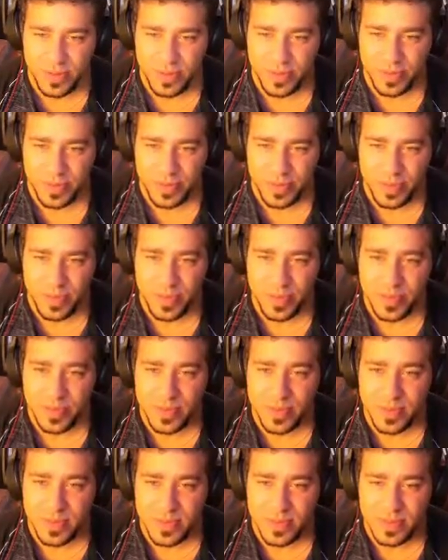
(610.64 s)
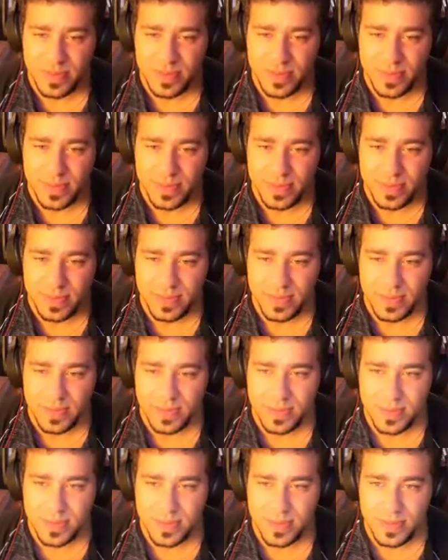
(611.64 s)

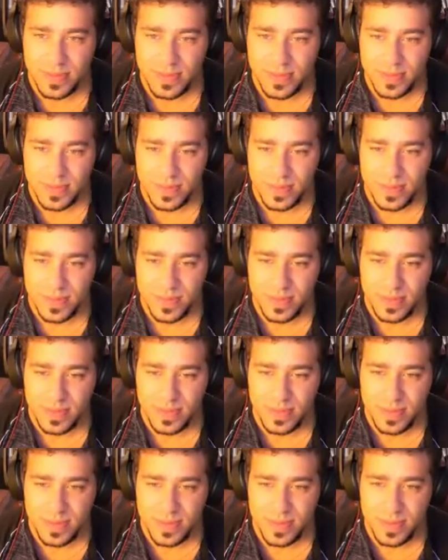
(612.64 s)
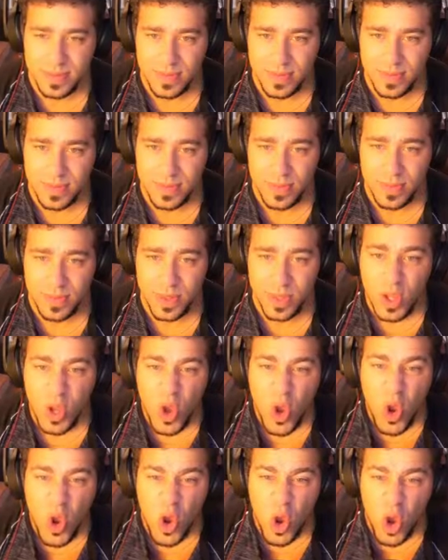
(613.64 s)

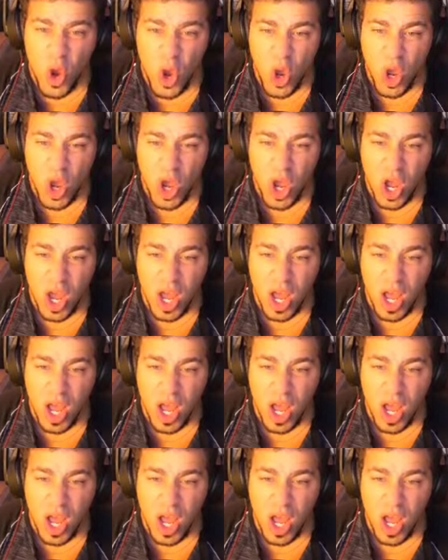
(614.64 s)
Nothing is said.